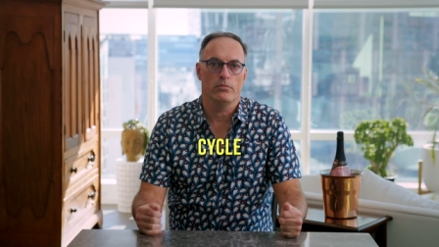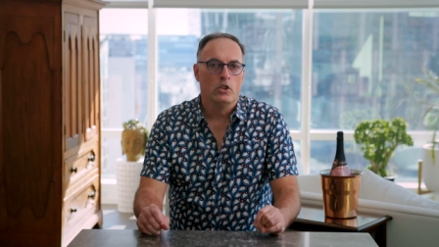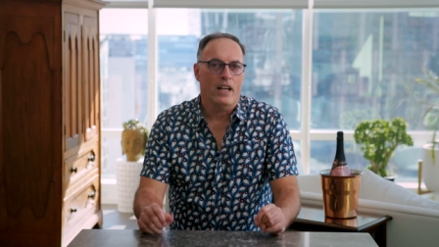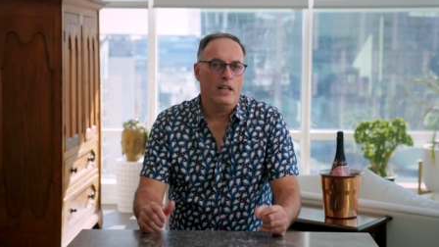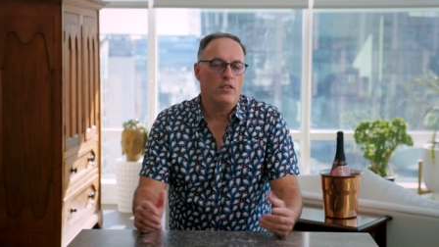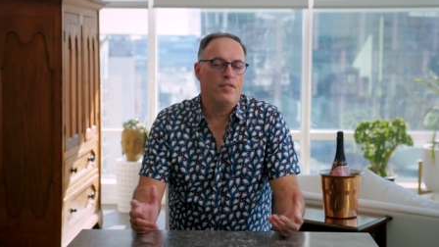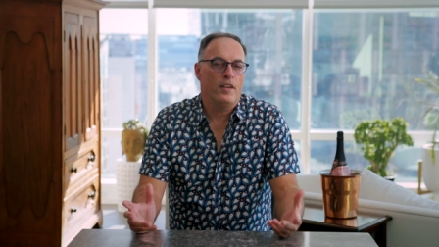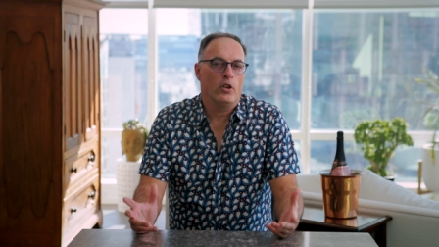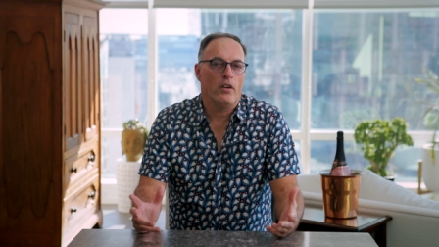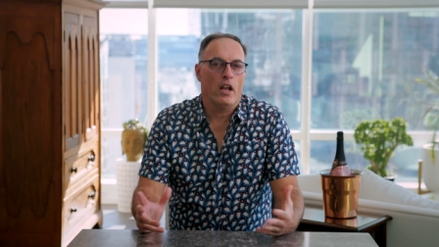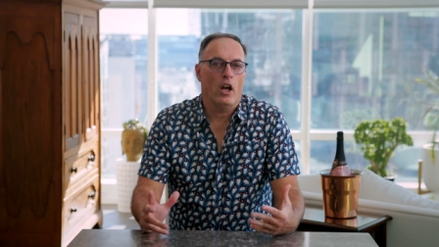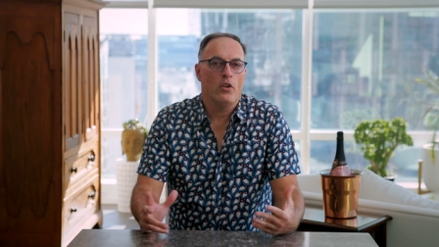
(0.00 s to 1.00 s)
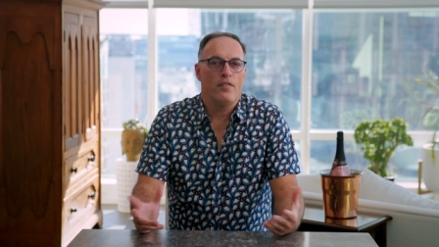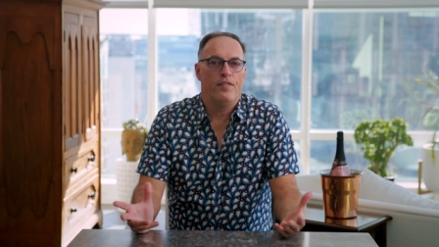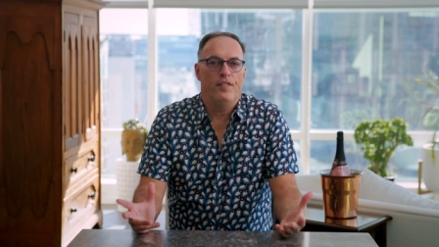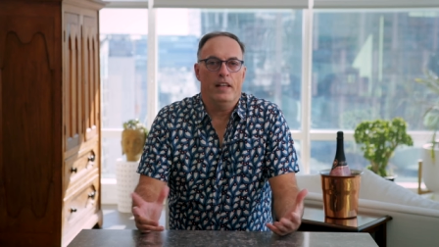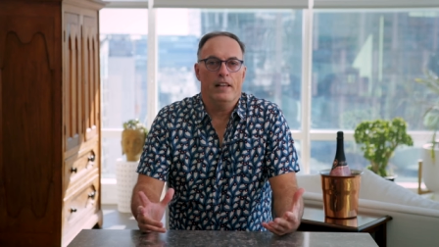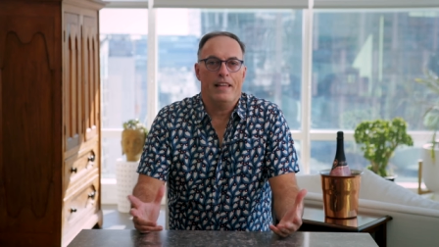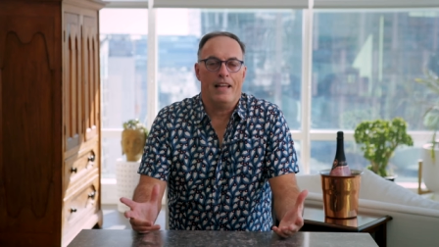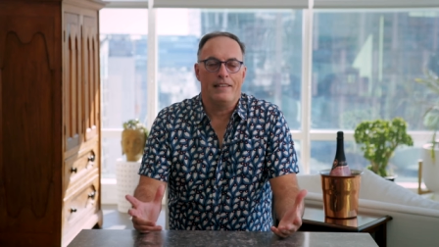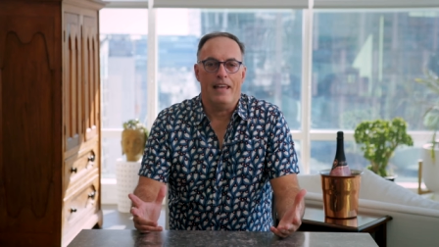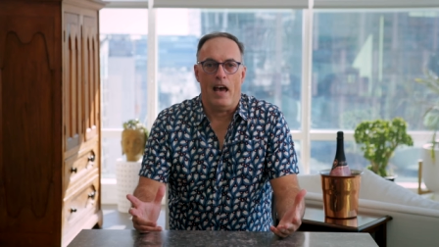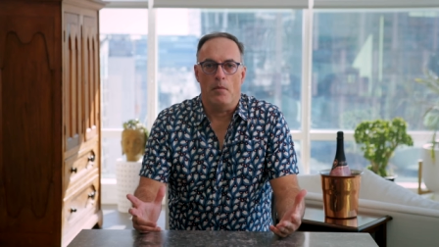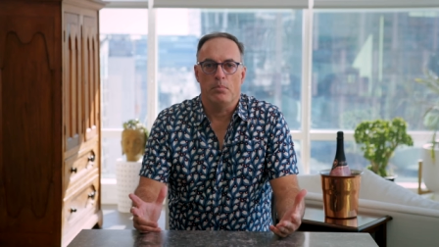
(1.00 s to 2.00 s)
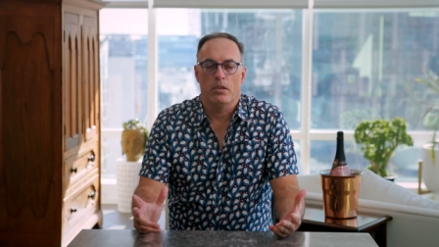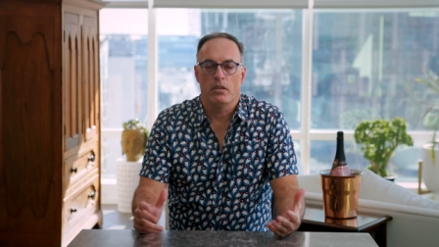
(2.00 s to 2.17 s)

So I had to figure out how to fill that gap.